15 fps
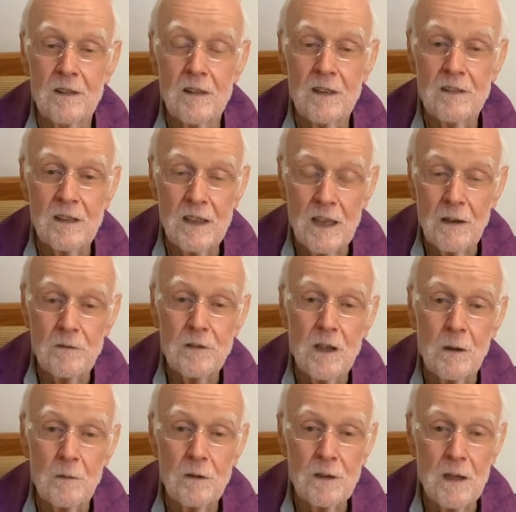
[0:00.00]
It's a gift
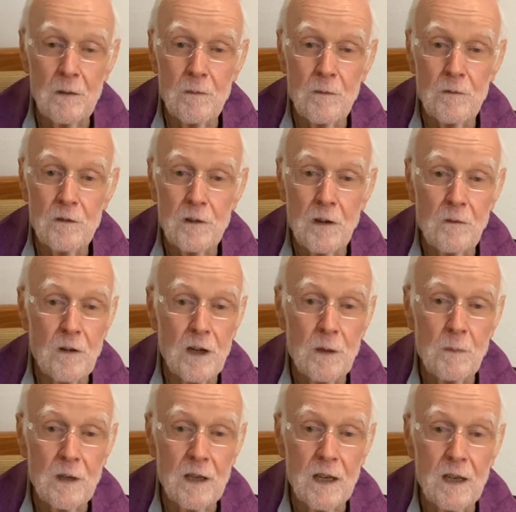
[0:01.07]
I was given from the very
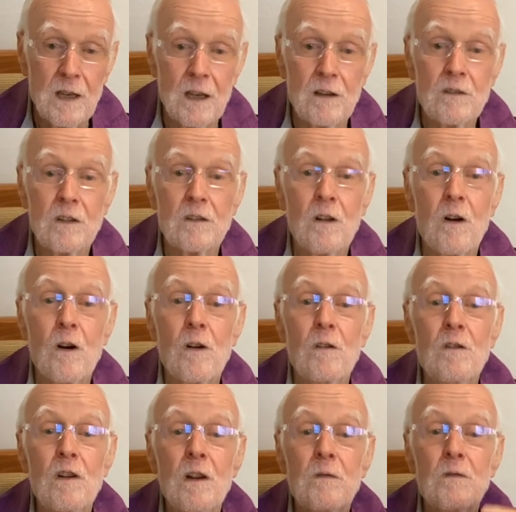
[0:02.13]
beginning. It's just all
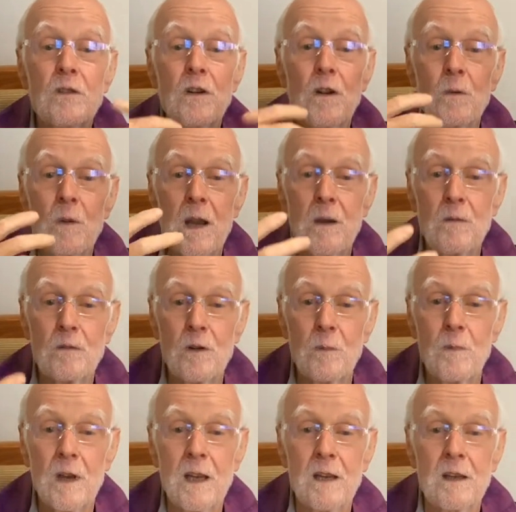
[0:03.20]
lifted away
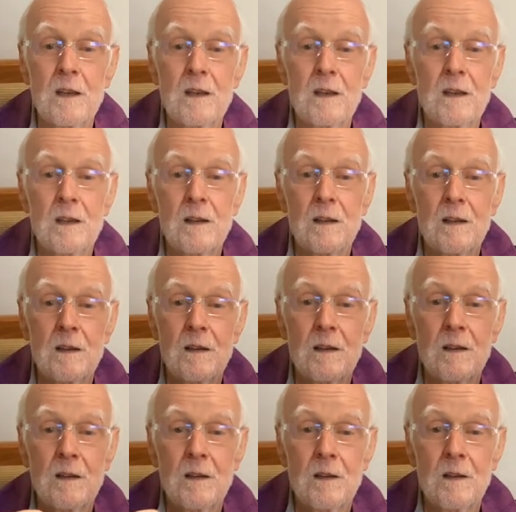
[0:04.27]
from me.
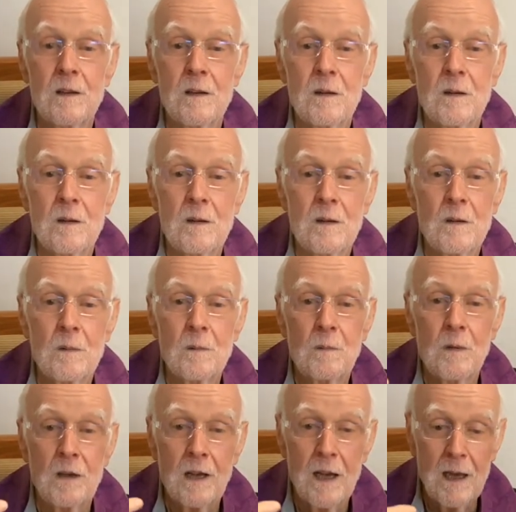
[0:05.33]

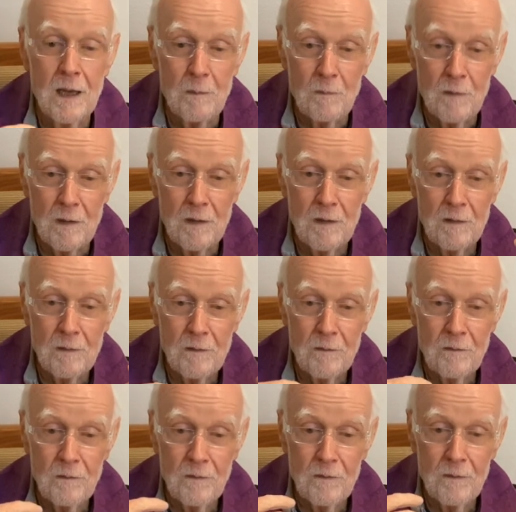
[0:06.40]
But I am
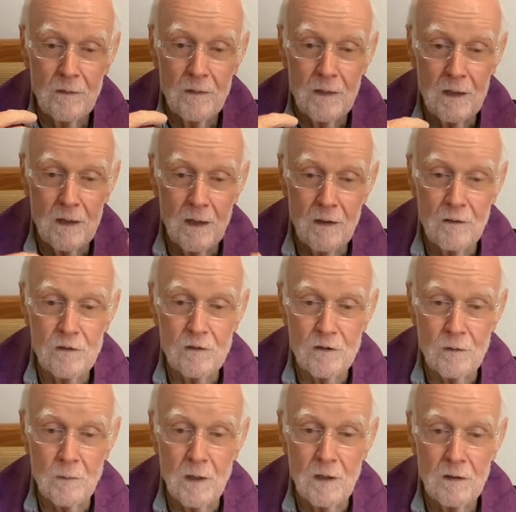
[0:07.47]
the
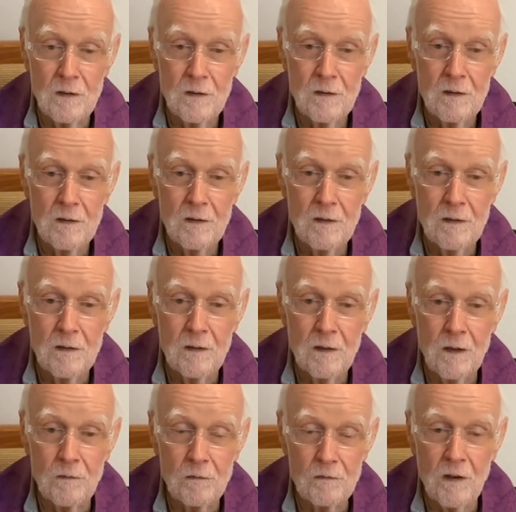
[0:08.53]
instrument
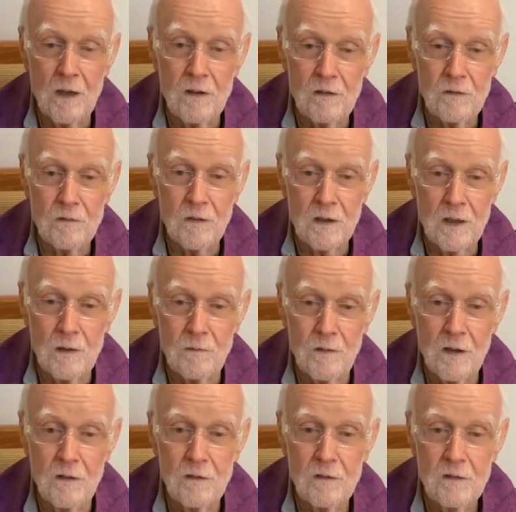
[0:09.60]
of Christ's
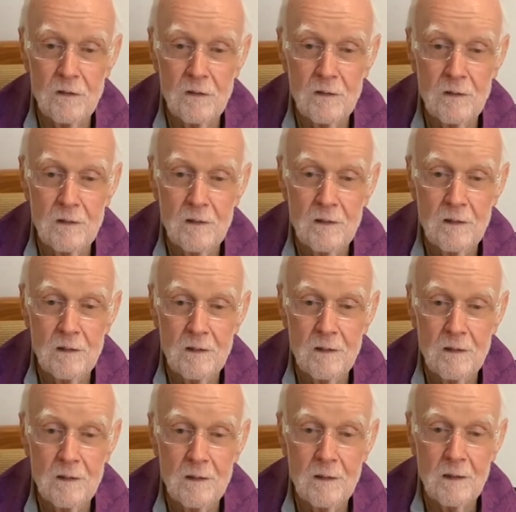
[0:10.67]
forgiveness.
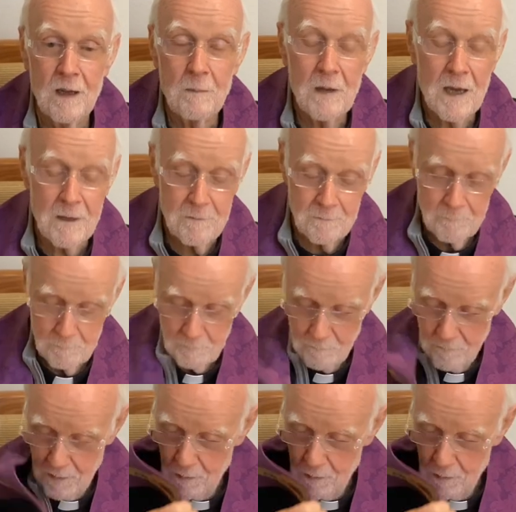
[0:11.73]
Amen.